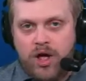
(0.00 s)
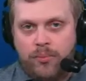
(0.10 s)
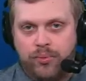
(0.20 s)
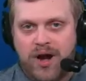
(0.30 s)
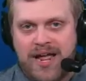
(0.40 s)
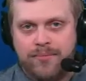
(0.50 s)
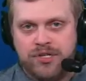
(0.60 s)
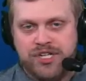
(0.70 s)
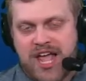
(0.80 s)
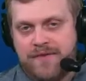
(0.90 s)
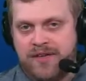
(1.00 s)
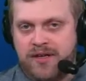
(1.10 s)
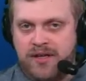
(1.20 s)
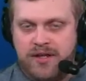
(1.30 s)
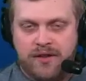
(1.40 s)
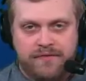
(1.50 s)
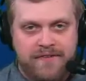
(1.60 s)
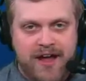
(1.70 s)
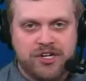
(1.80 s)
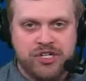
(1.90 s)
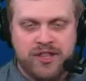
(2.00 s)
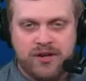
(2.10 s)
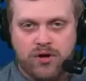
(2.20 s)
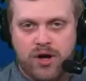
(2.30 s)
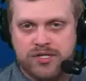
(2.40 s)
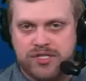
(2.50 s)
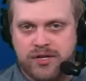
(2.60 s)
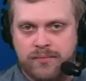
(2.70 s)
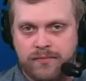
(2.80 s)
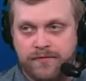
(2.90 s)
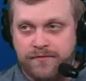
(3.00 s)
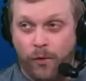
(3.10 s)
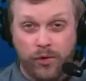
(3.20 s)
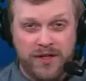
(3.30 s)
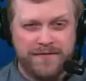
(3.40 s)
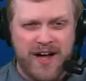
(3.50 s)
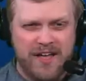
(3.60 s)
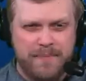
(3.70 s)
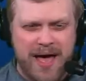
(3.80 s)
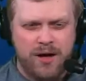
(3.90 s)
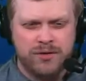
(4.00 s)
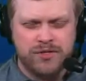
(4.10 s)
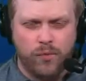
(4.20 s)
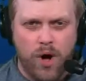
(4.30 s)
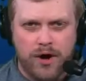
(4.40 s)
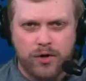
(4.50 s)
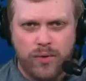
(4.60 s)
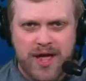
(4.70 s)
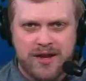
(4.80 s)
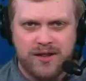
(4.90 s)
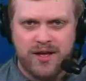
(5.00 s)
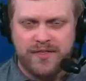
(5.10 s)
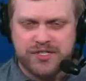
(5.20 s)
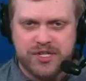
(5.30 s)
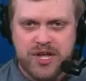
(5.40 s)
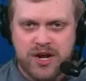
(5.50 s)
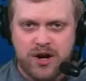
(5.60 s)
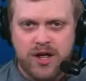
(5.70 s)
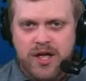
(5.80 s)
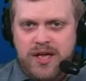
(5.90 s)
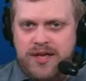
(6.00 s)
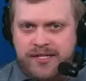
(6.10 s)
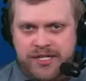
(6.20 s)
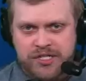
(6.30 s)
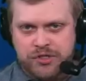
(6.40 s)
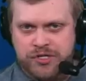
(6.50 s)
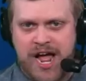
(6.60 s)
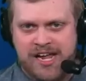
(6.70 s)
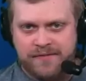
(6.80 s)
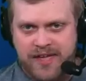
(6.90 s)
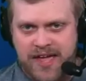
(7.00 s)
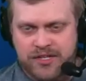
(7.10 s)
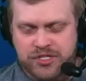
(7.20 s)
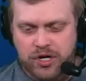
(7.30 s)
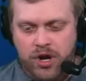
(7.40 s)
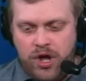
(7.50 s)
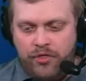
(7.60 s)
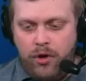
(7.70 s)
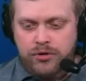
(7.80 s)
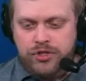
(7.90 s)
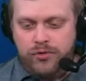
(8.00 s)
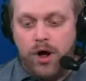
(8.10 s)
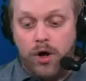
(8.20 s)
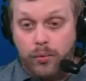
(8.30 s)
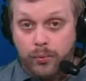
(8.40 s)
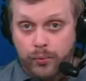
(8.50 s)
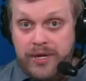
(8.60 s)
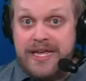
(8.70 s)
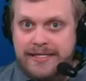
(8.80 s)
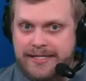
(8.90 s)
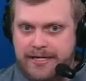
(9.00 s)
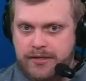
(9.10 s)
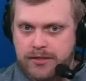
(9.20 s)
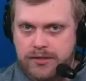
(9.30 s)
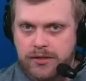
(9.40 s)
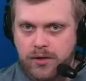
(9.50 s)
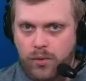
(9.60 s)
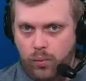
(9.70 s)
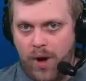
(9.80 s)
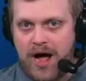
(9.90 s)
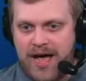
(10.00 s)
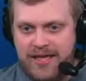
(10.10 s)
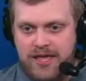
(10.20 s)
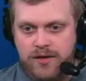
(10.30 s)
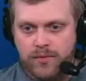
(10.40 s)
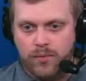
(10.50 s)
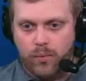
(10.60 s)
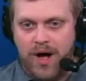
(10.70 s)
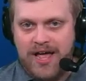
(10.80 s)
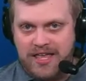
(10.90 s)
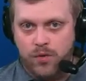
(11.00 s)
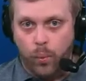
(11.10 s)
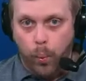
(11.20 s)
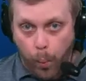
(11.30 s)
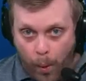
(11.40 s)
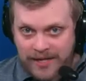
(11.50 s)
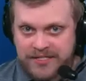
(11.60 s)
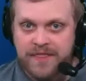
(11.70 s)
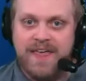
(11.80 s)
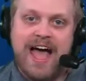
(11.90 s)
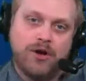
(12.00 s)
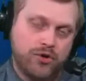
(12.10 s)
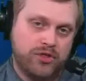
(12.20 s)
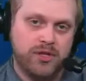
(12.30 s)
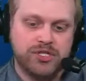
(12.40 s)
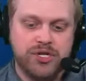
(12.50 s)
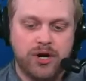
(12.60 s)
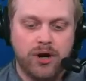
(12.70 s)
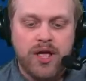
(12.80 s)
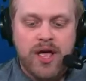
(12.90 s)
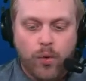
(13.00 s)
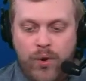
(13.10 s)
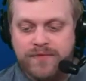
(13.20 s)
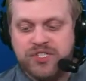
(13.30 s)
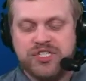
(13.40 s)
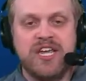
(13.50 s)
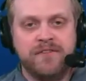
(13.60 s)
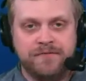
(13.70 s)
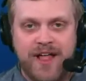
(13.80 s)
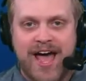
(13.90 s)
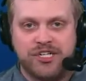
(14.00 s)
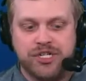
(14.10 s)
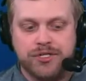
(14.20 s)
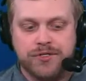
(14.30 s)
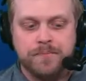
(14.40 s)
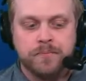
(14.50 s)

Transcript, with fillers: Brian Brzee having a, an infection that cost him forty-five pounds of water weight uh, this year, his sister dying of cancer, those are all reasons why he, why he wasn't that good this year. We've seen flashes.